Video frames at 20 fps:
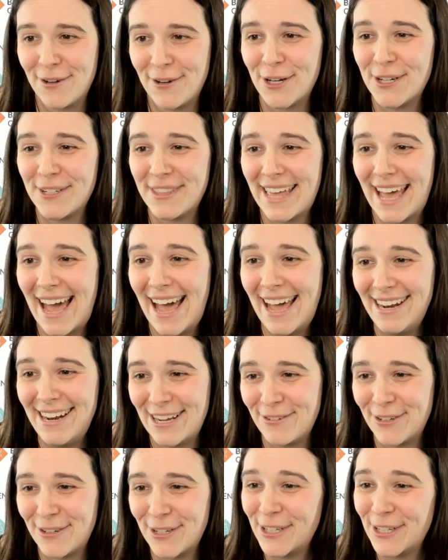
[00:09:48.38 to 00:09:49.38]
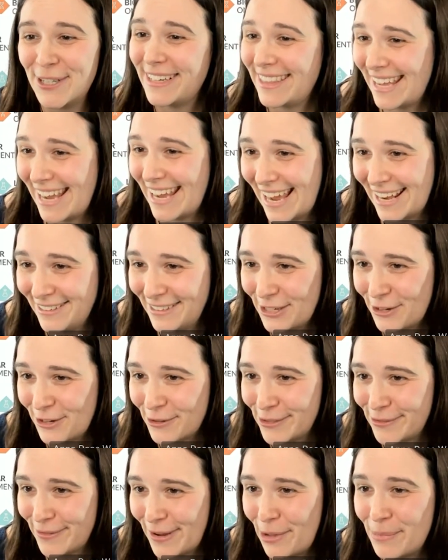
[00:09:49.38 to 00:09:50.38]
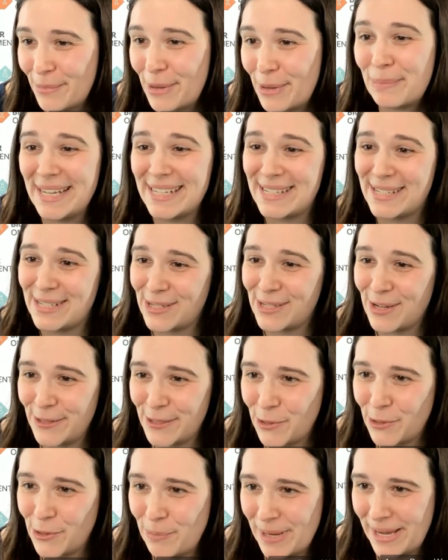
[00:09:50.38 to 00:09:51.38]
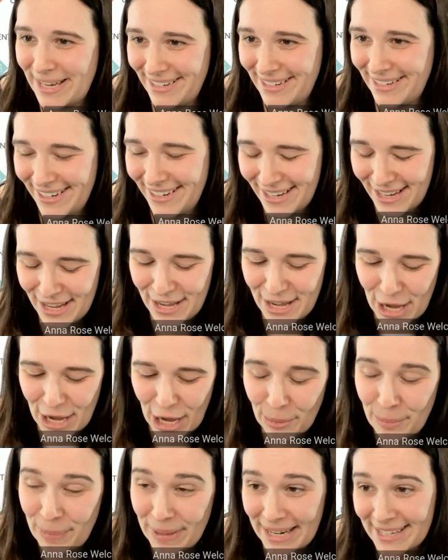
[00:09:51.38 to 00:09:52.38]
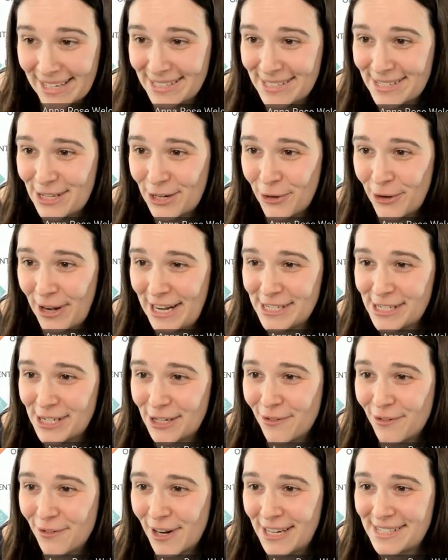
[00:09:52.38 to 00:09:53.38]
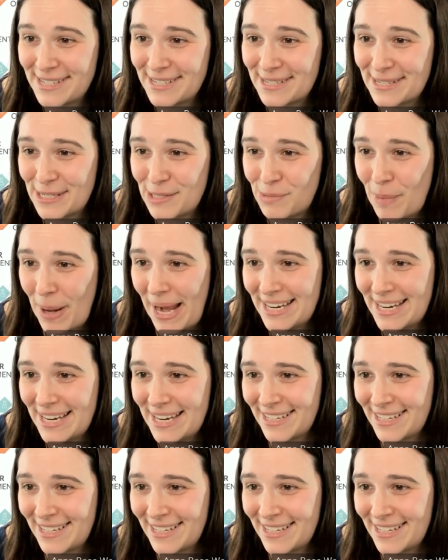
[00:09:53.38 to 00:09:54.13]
heard that. I've heard the analytical development piece has also been a big consideration for us as a space.